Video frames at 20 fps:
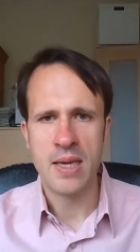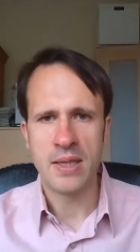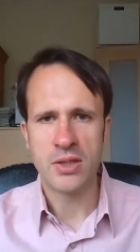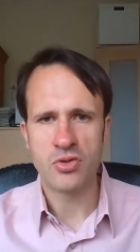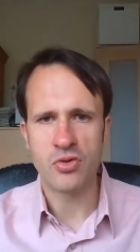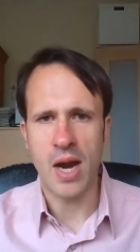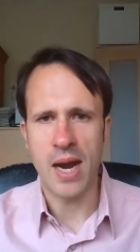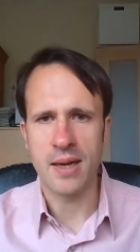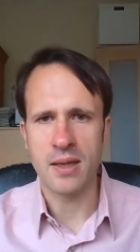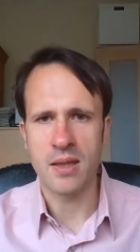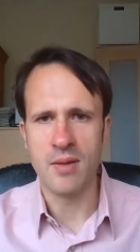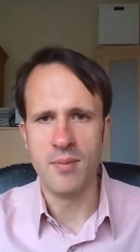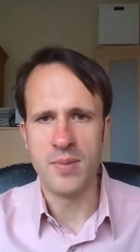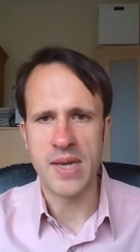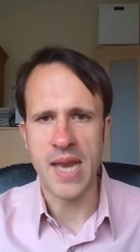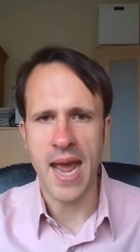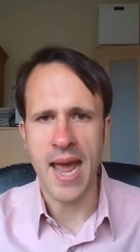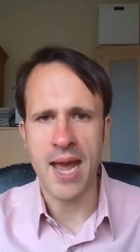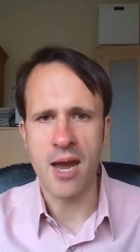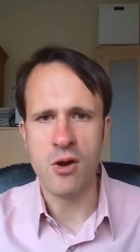track them
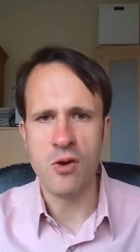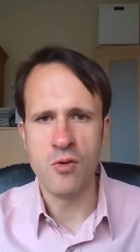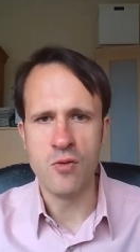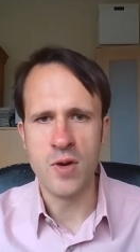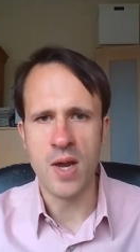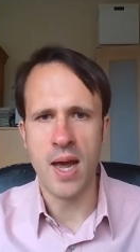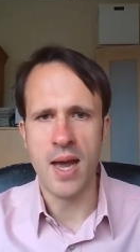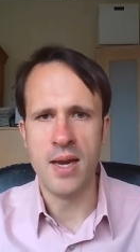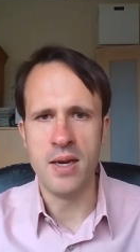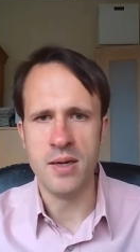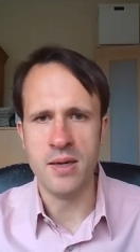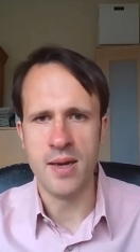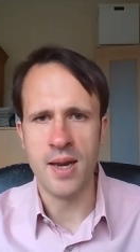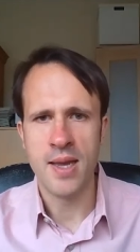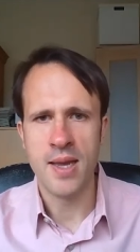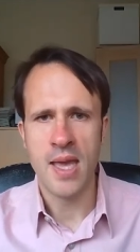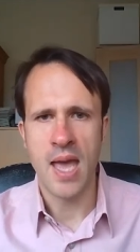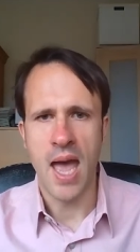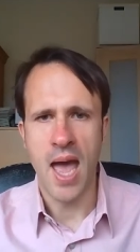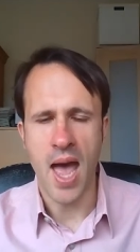down and
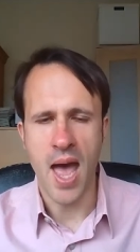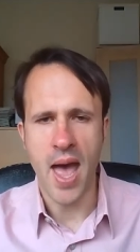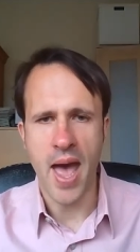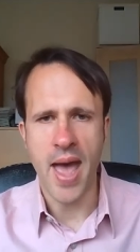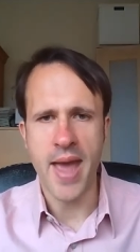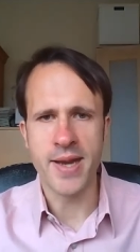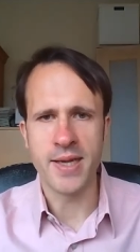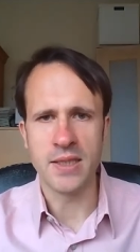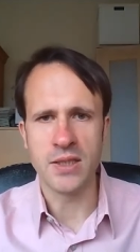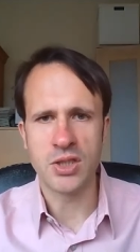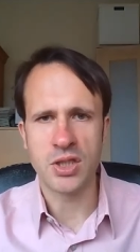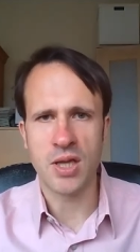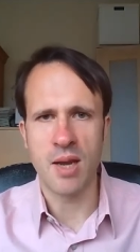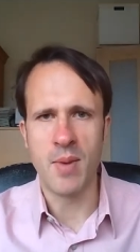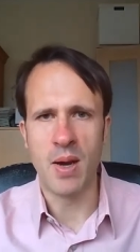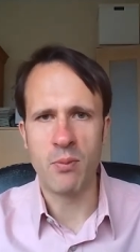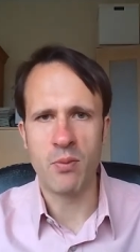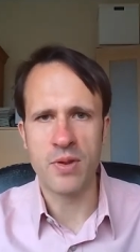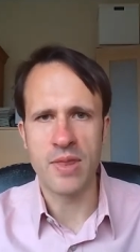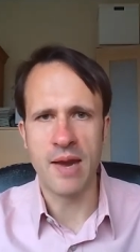each come
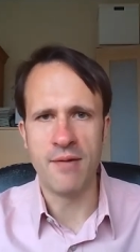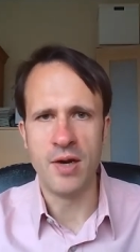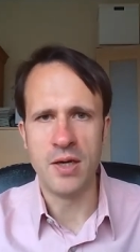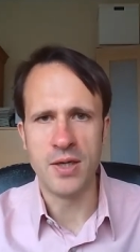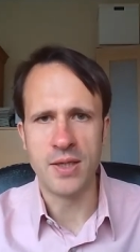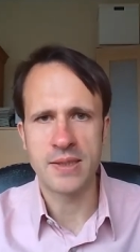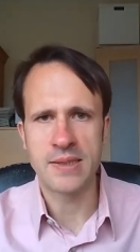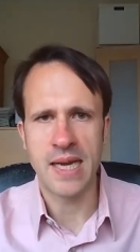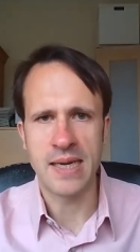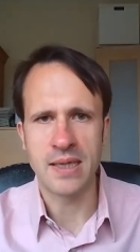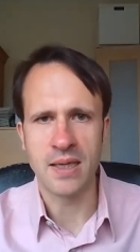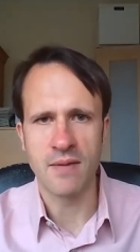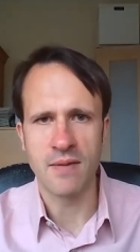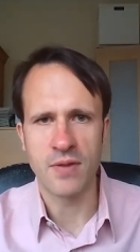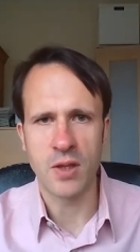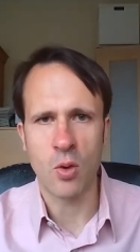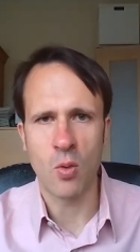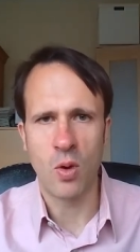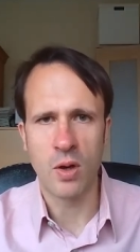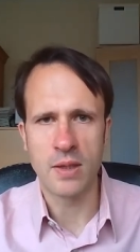up with their understanding of
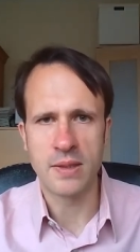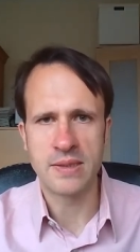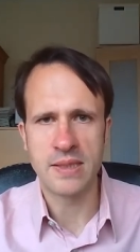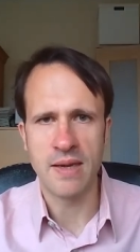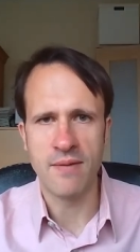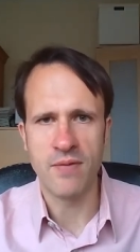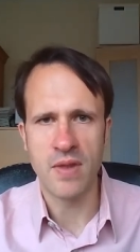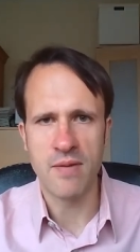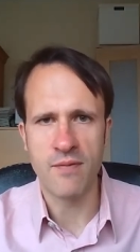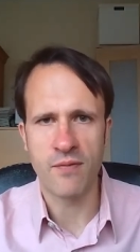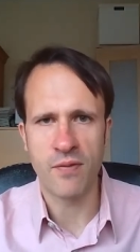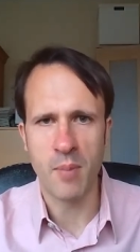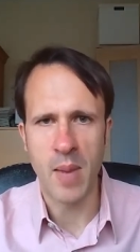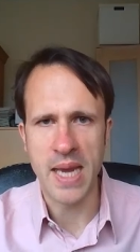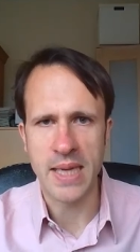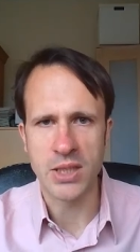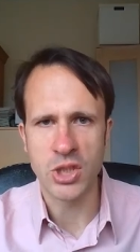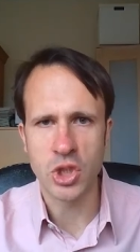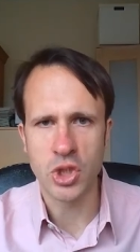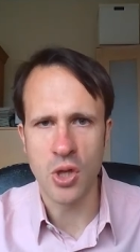the quality of the
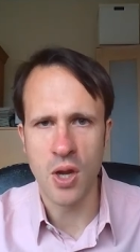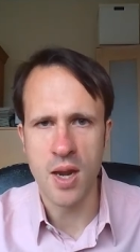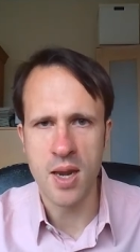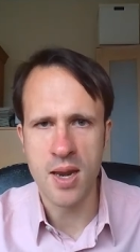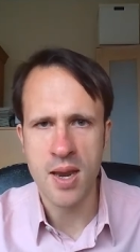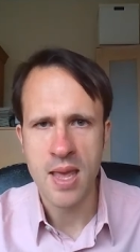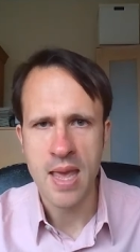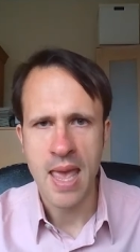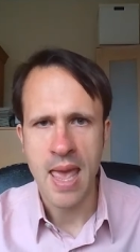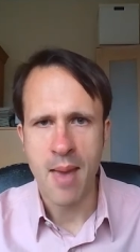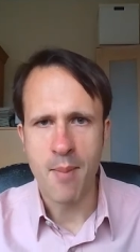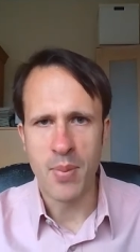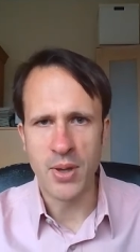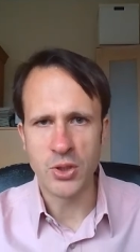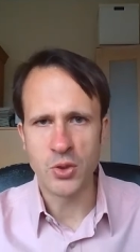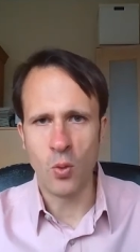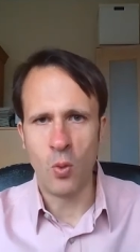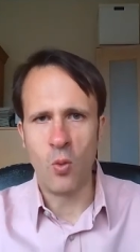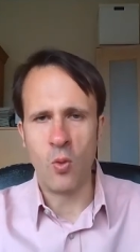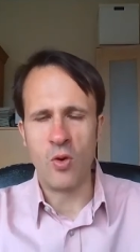information,
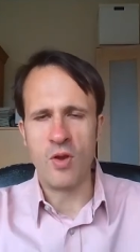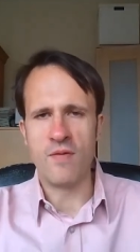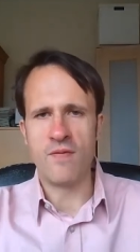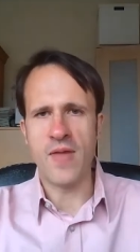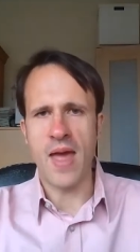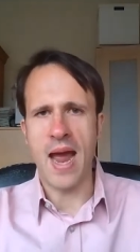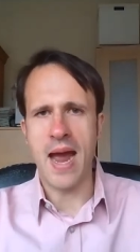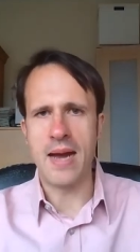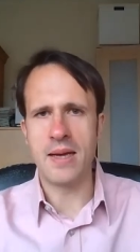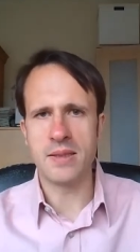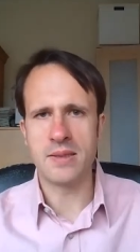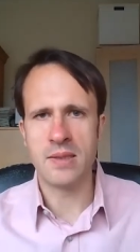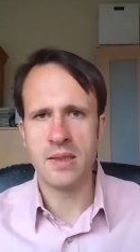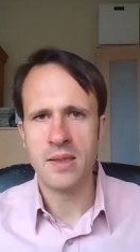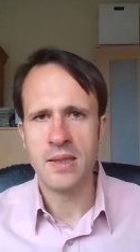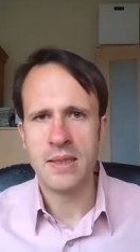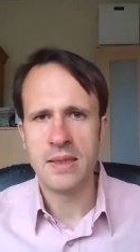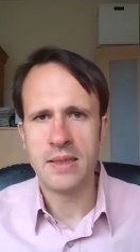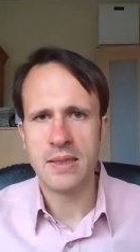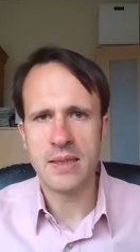but all of that
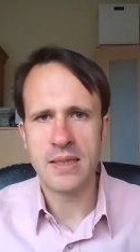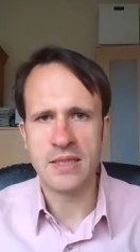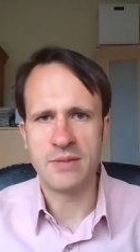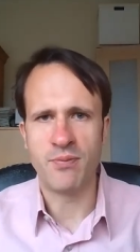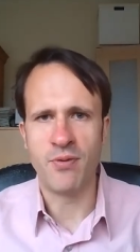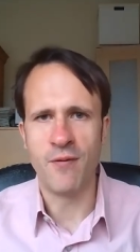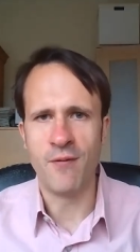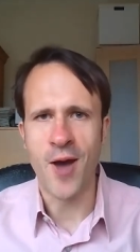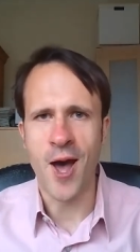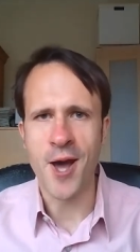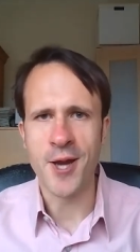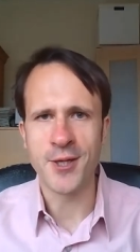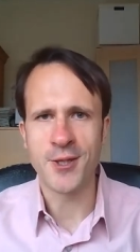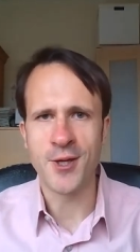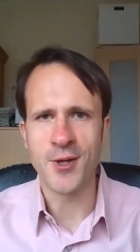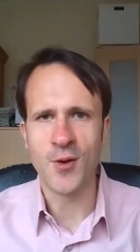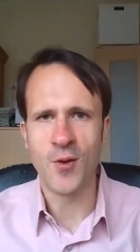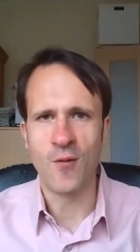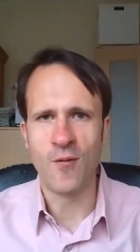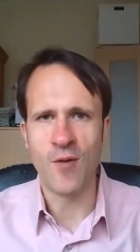is
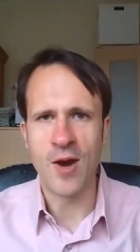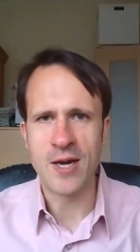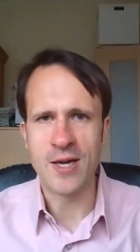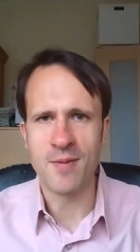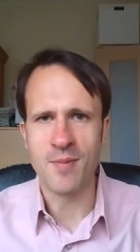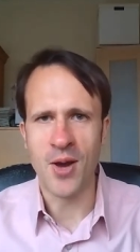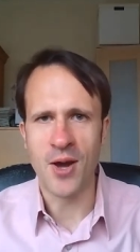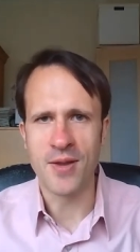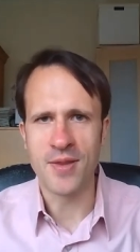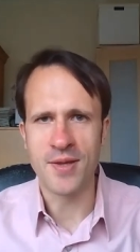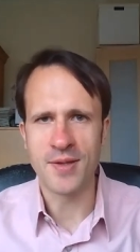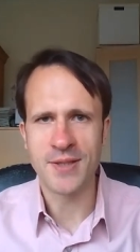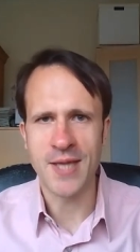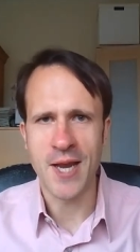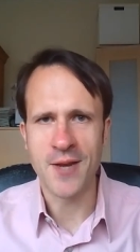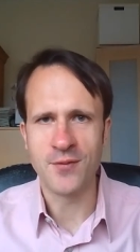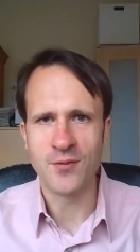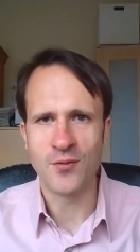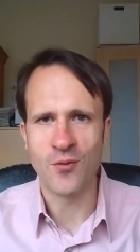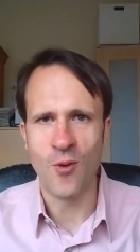provided already by the
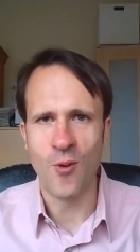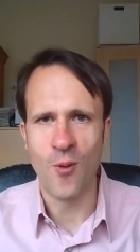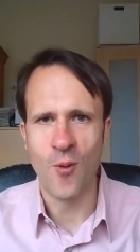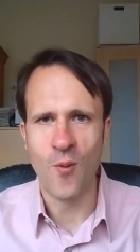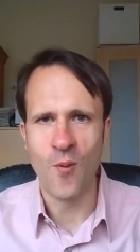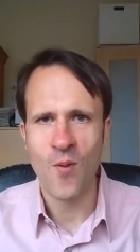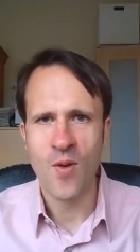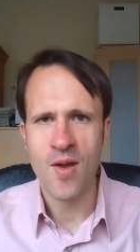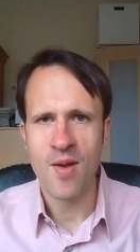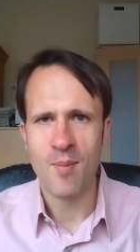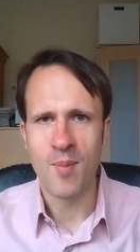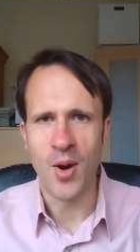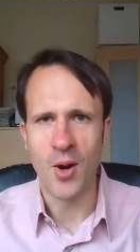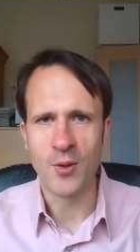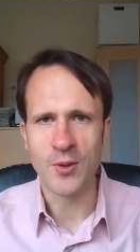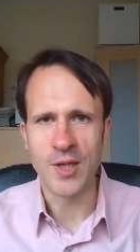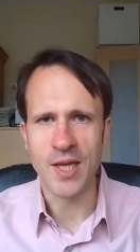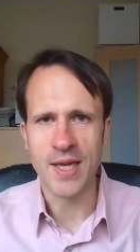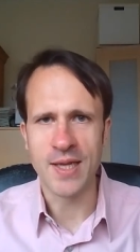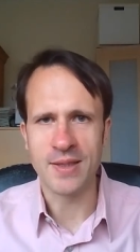central
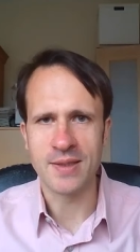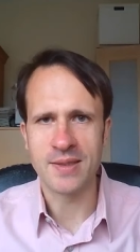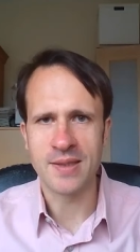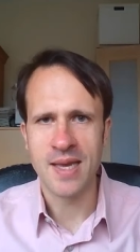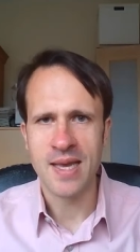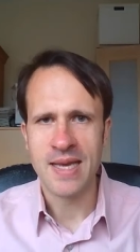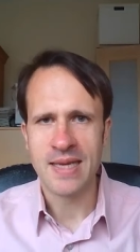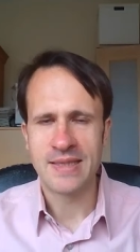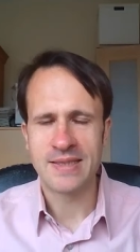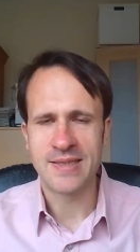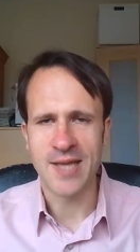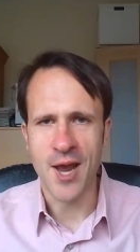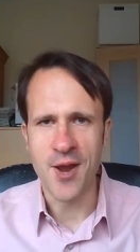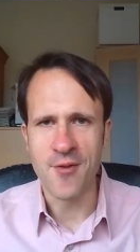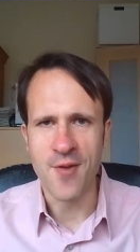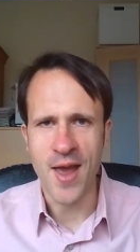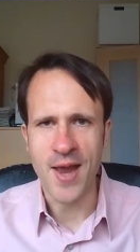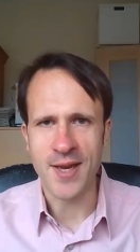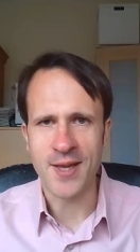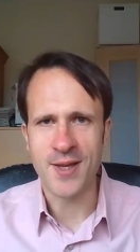bodies,
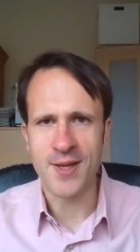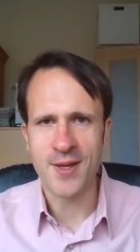so